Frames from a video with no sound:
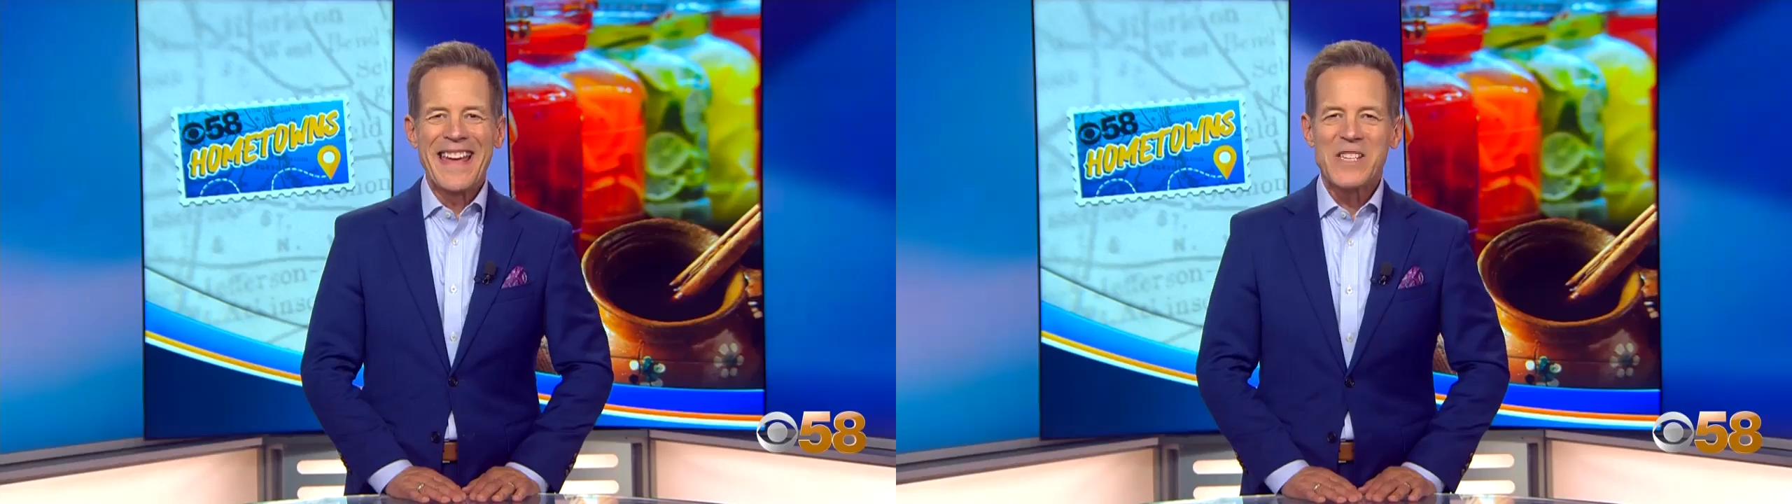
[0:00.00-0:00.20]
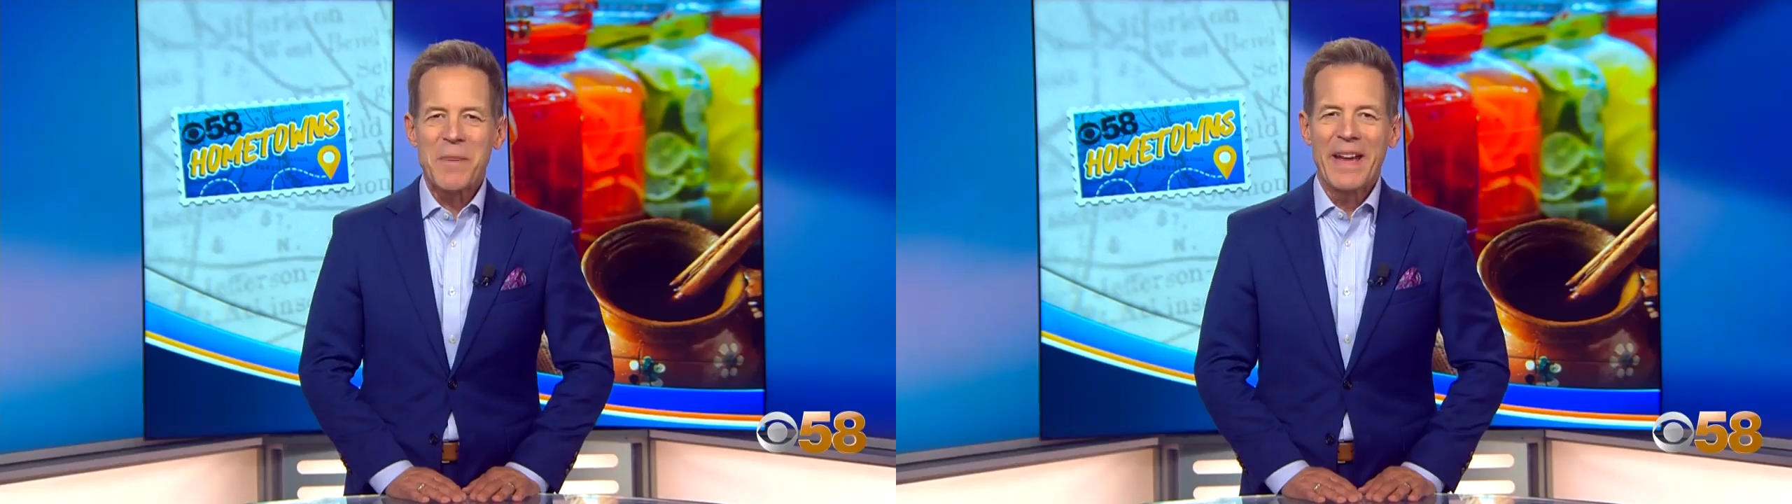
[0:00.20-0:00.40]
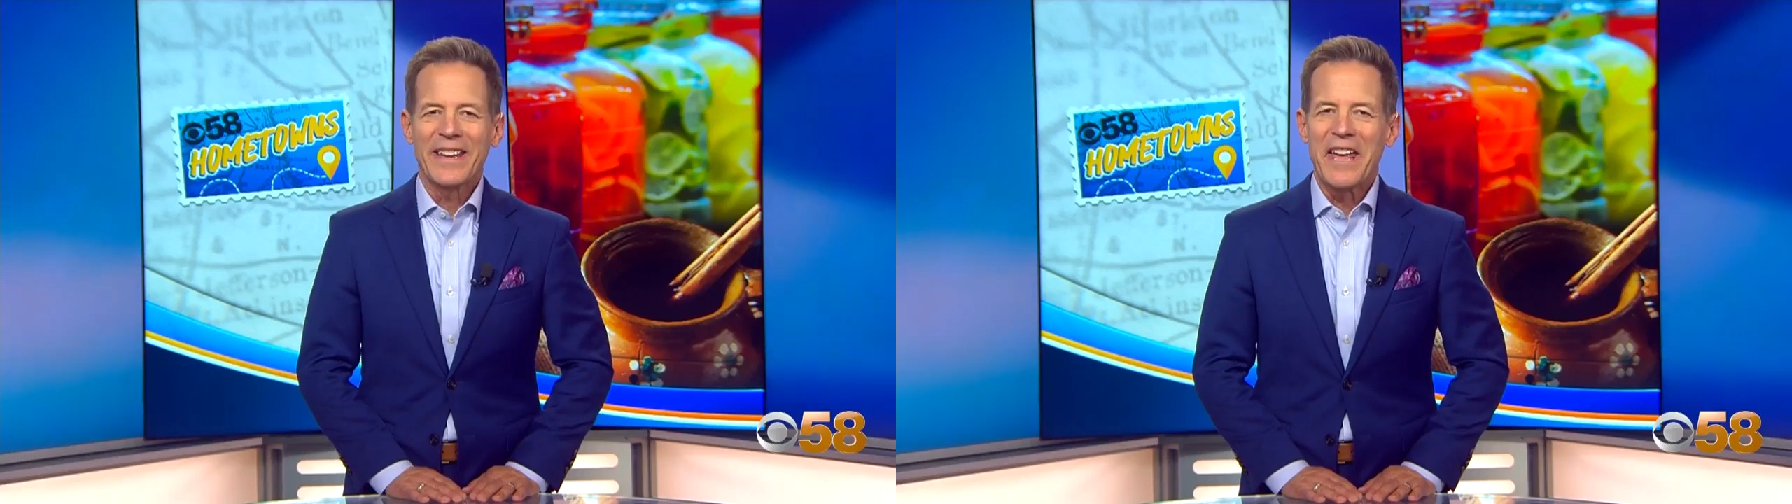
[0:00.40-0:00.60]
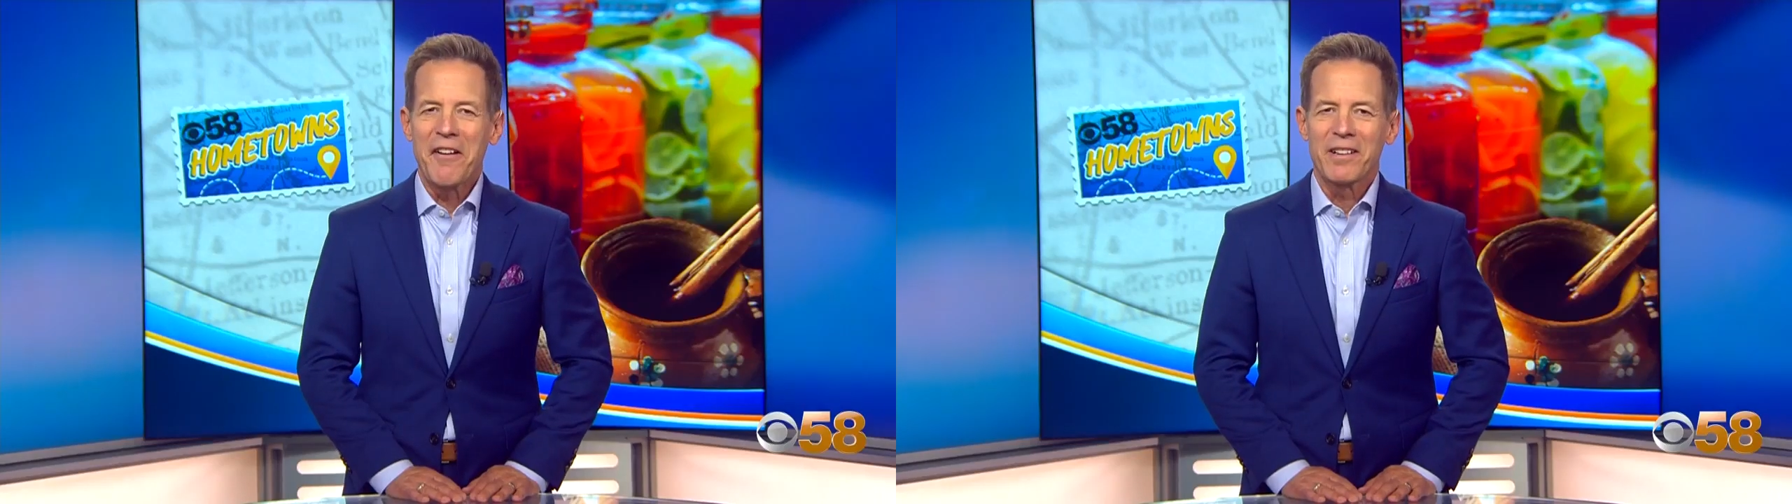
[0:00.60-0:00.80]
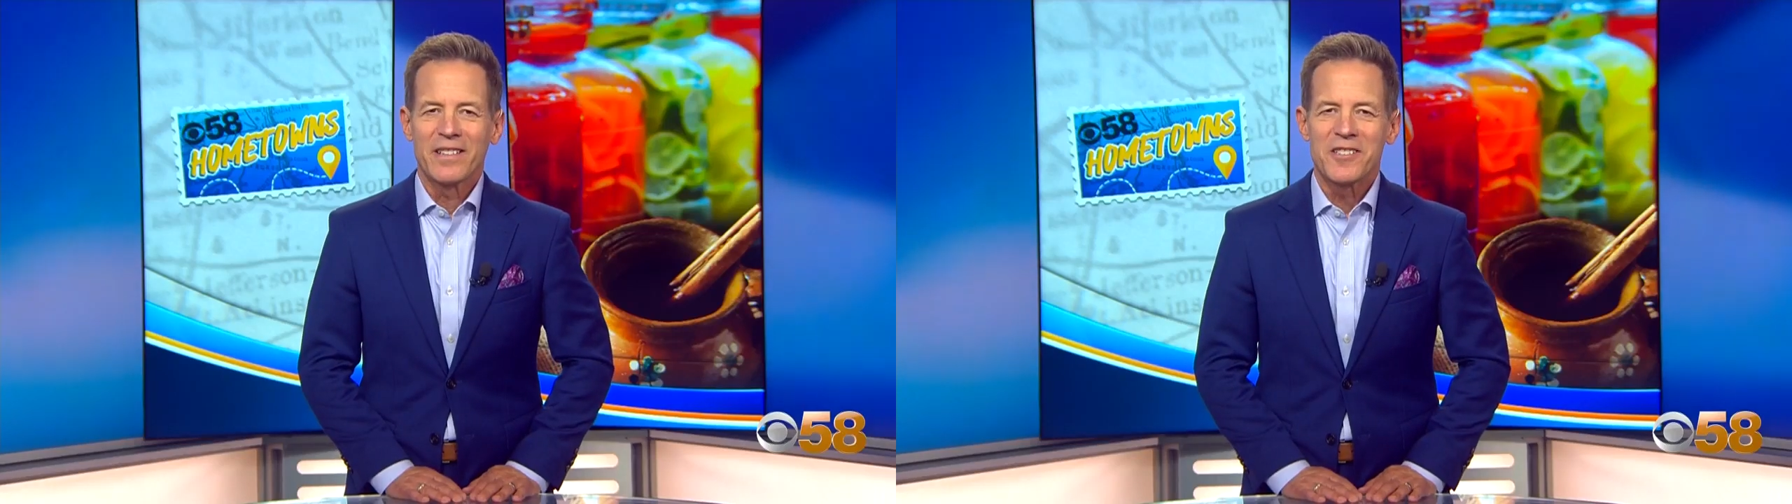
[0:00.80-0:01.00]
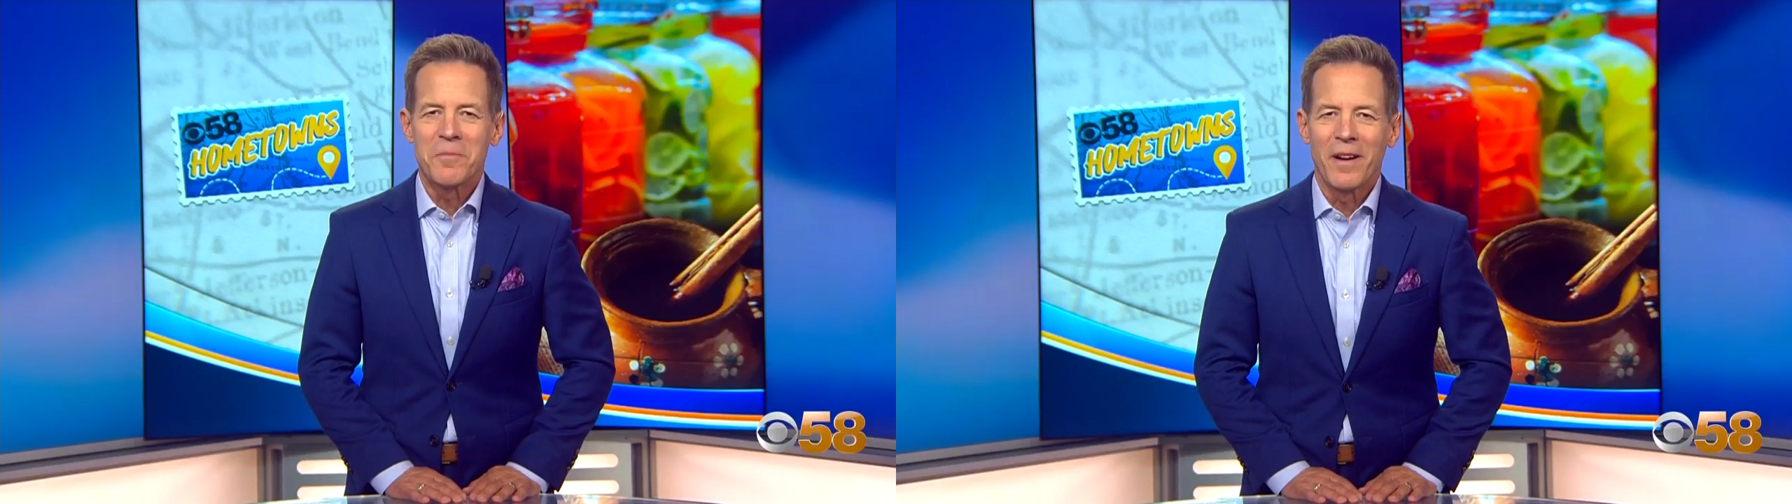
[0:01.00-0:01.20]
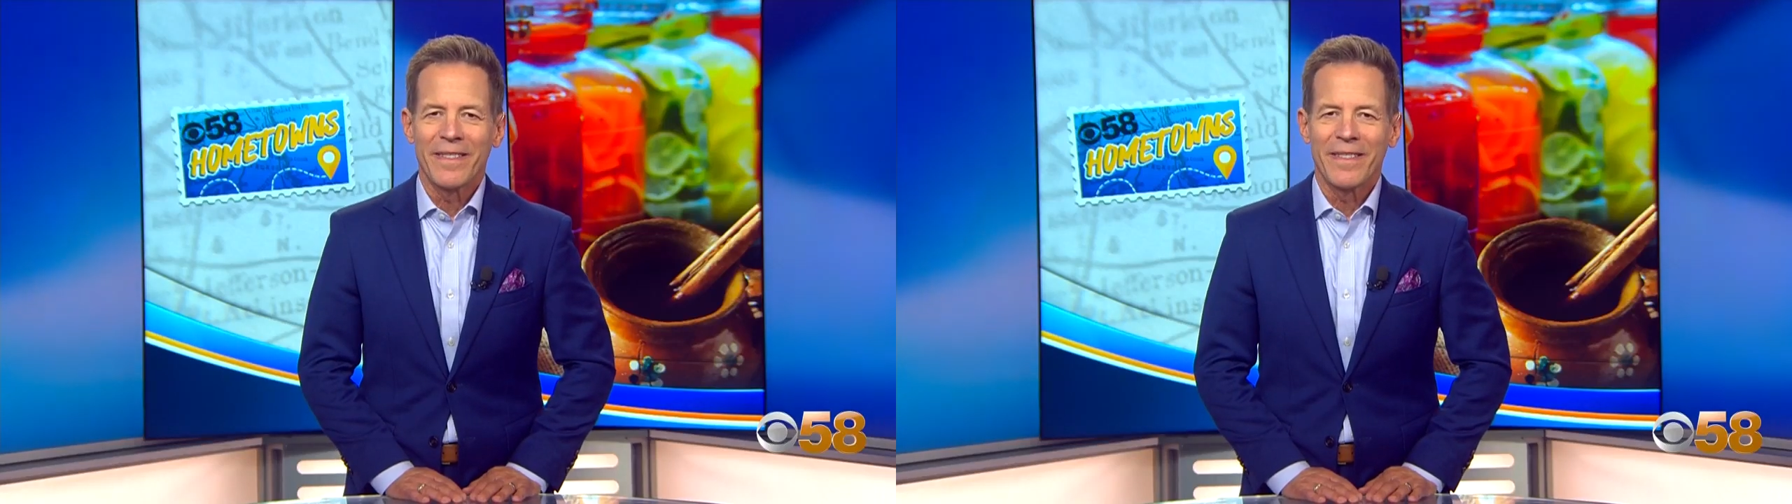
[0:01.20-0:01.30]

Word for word: Hispanic Heritage